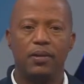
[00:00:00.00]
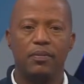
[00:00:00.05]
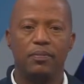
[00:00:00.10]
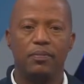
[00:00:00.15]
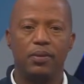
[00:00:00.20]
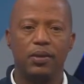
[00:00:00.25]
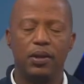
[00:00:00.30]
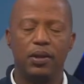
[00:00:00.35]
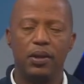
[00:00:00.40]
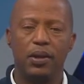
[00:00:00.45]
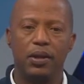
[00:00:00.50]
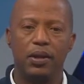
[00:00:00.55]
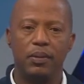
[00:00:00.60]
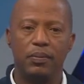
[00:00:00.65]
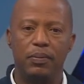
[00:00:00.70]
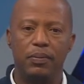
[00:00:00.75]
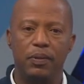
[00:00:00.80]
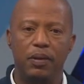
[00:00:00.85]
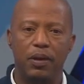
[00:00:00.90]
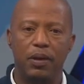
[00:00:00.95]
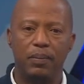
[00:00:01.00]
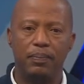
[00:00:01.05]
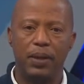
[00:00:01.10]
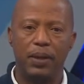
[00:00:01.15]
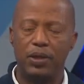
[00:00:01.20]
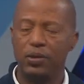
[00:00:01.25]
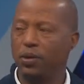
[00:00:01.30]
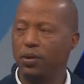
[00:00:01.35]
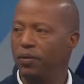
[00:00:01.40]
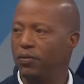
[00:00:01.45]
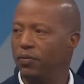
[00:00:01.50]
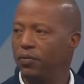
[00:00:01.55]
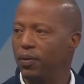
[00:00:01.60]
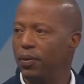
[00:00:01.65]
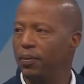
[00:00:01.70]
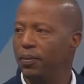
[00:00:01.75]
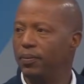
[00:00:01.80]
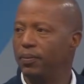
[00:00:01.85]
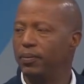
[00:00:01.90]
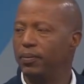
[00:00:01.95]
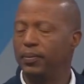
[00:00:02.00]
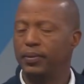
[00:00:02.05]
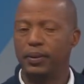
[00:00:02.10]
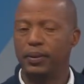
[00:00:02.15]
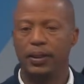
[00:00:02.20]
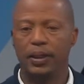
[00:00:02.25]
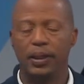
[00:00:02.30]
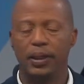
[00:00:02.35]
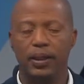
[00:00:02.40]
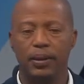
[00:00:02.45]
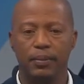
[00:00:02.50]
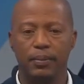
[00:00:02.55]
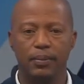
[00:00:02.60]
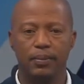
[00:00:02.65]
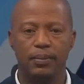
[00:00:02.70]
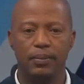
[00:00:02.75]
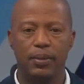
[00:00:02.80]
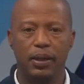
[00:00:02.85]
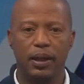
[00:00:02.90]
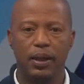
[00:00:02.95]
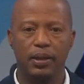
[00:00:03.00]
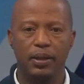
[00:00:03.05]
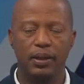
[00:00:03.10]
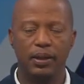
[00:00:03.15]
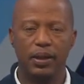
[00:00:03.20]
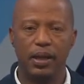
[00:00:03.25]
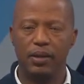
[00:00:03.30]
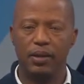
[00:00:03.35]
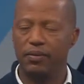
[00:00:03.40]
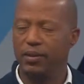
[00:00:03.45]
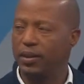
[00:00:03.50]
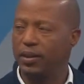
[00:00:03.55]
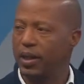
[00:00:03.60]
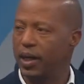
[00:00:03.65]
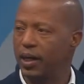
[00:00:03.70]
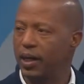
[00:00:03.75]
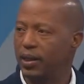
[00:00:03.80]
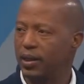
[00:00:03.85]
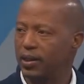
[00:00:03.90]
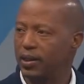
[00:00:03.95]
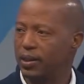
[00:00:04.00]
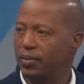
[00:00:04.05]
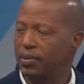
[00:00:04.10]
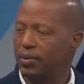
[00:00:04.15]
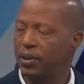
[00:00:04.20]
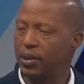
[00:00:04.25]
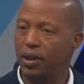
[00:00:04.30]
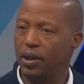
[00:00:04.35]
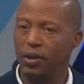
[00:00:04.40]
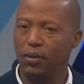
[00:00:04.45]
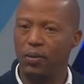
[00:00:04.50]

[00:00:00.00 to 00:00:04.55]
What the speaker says: purely based on form. I think they haven't done exceptionally